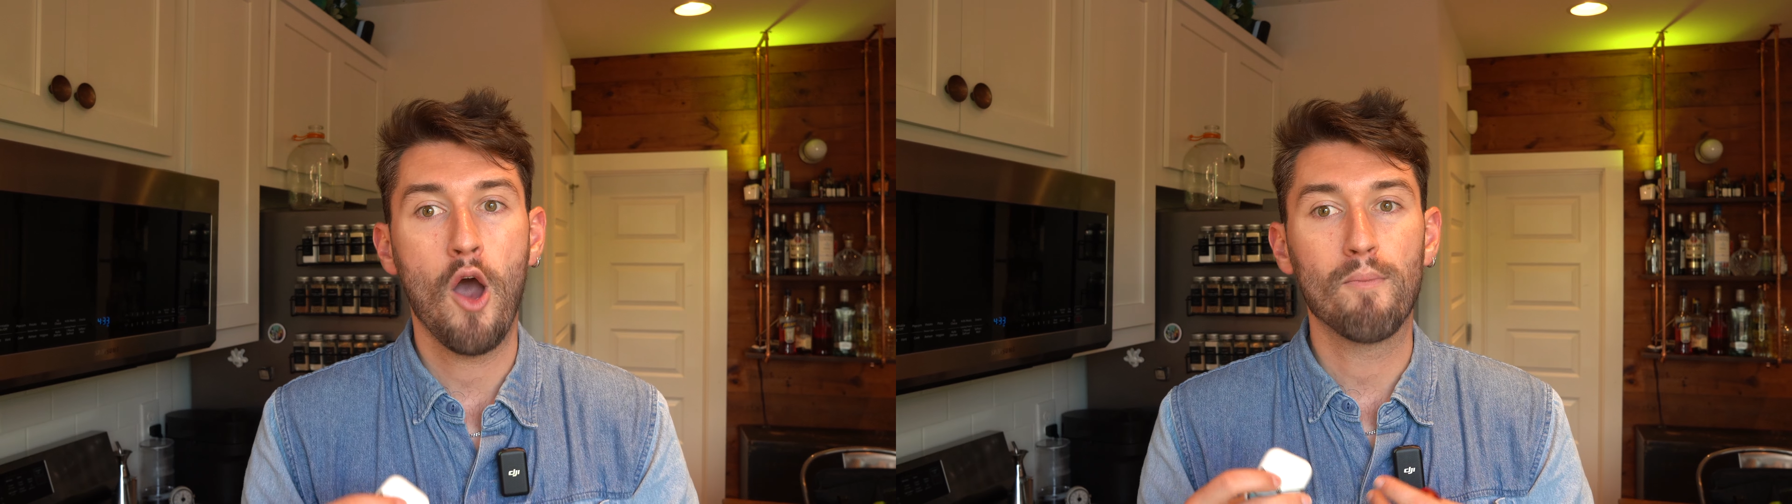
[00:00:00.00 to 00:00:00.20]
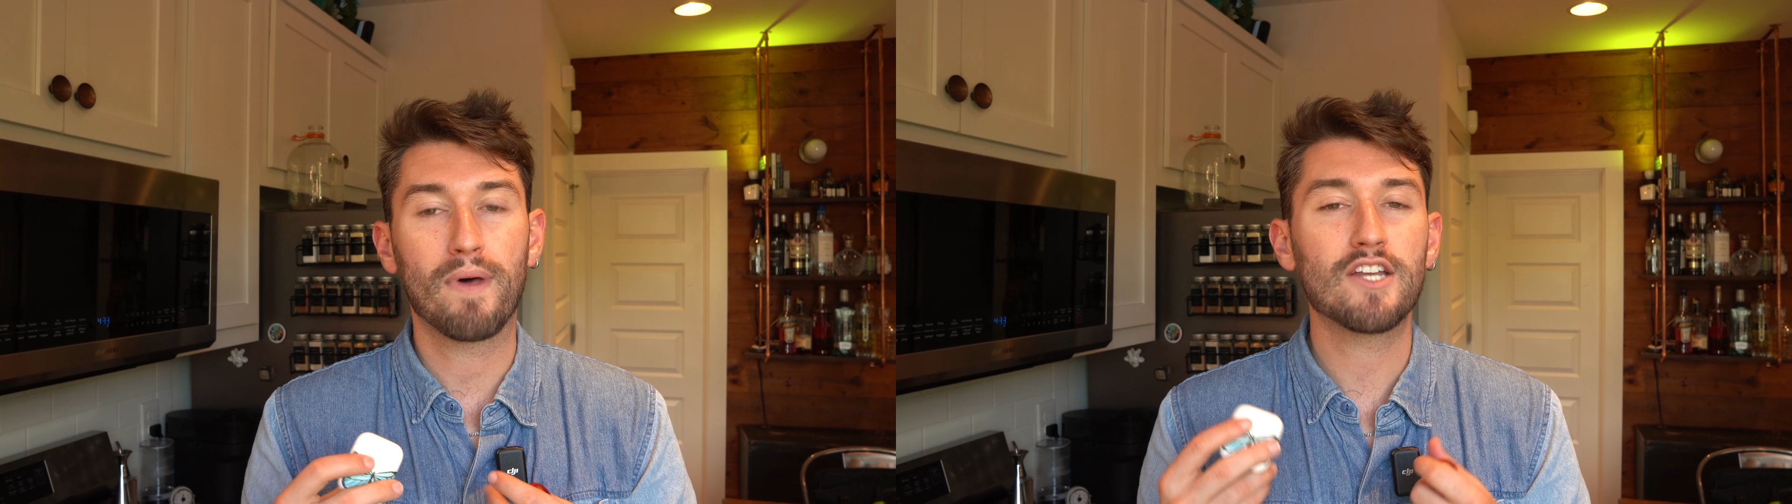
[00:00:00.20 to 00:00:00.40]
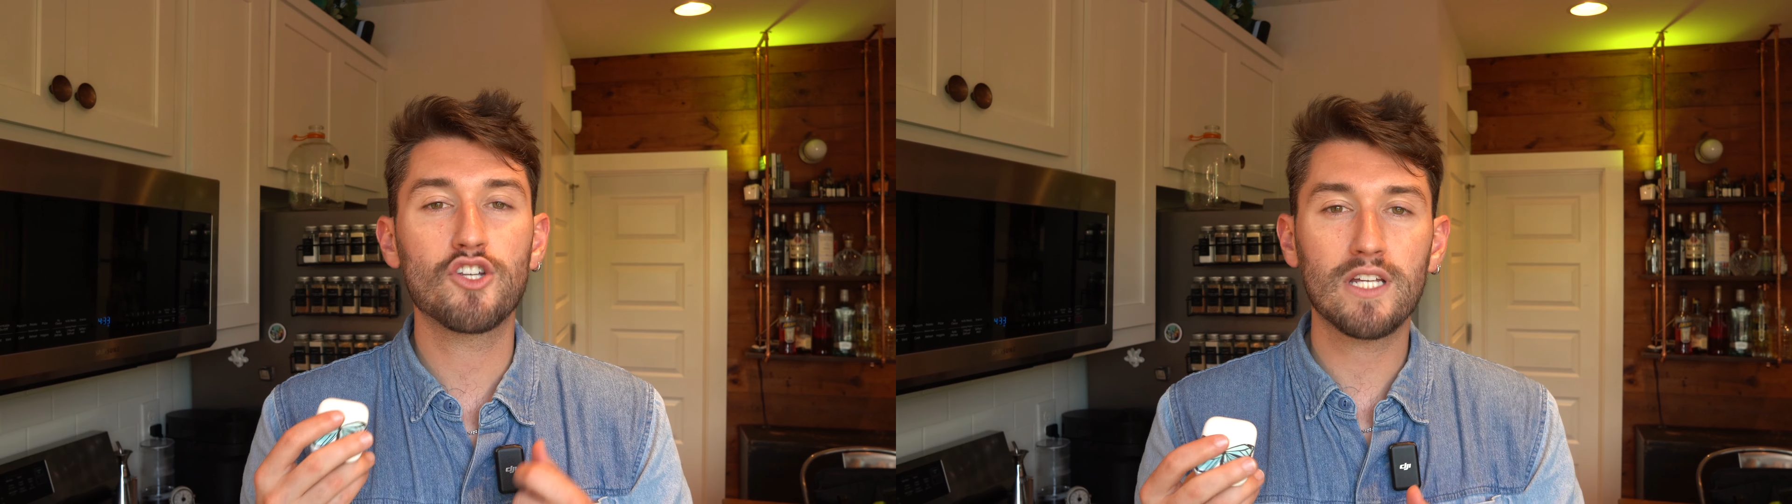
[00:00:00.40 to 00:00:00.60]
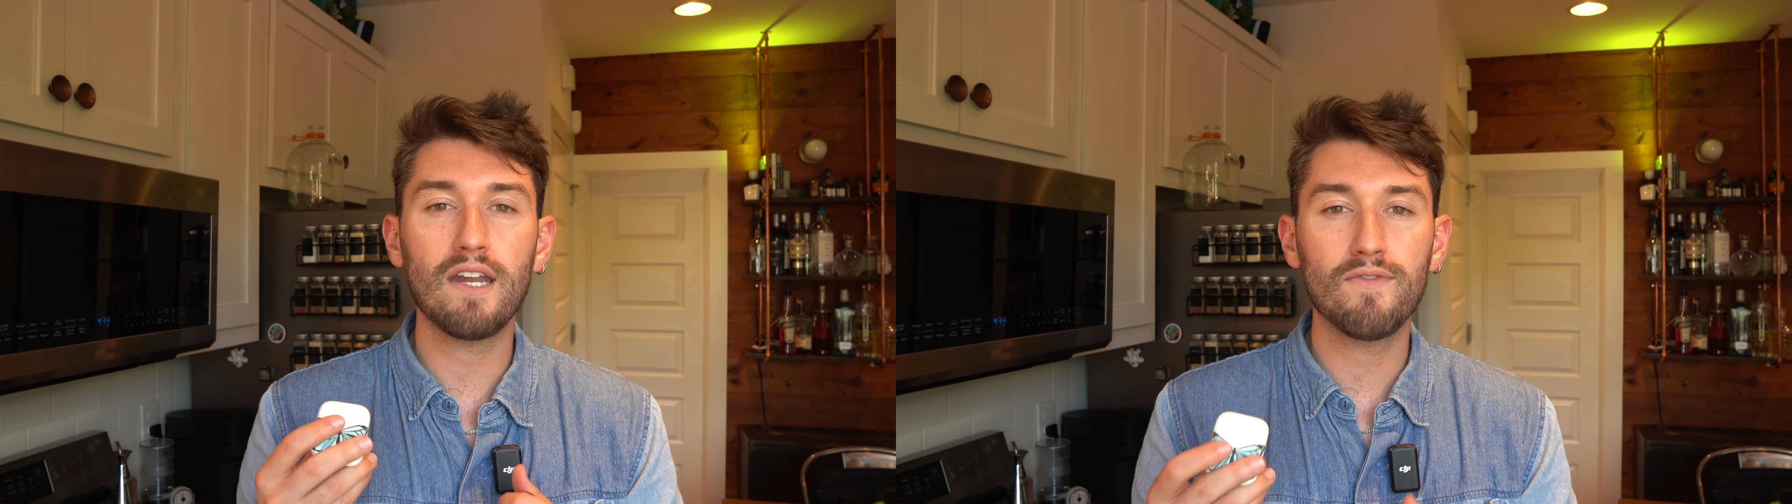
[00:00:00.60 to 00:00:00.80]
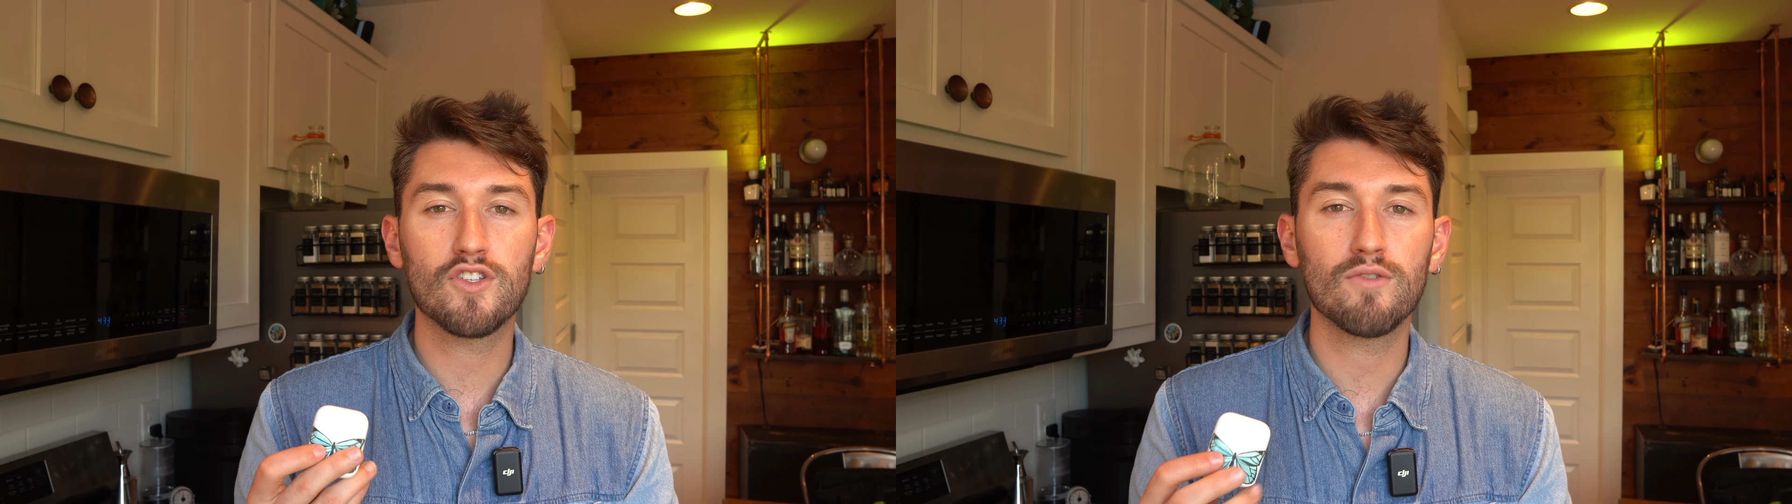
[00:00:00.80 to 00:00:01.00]
But I just kind
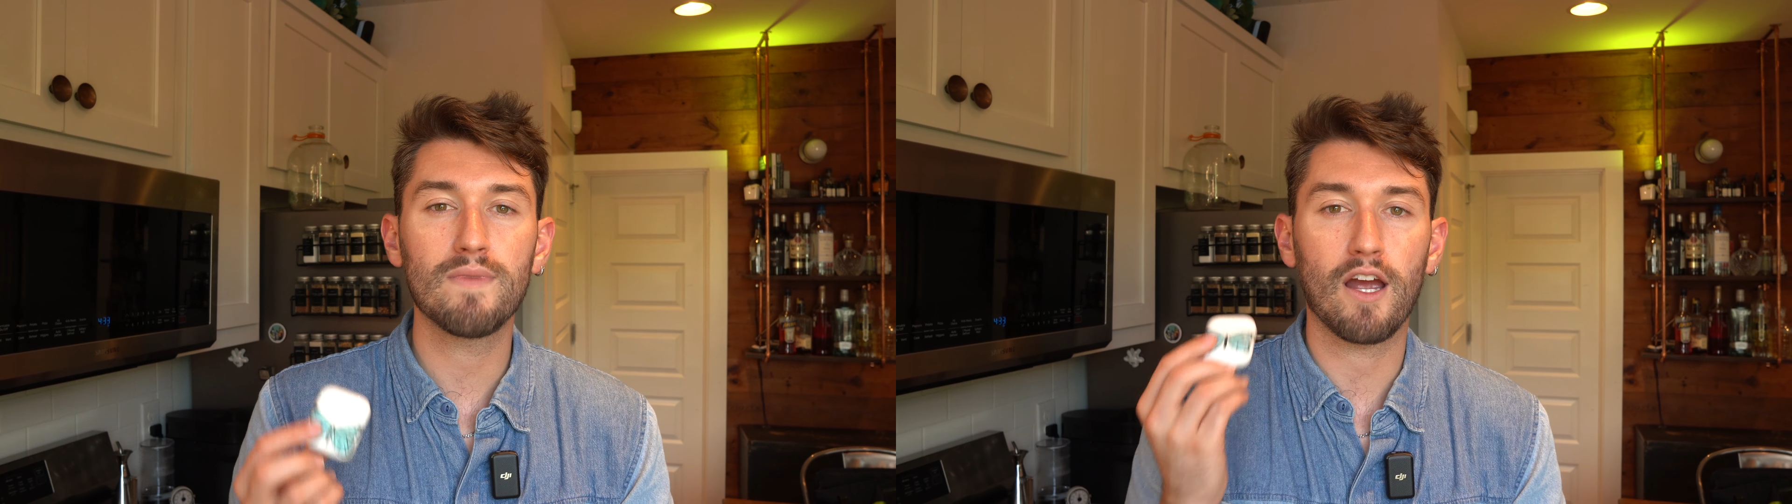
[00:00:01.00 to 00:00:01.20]
of assumed the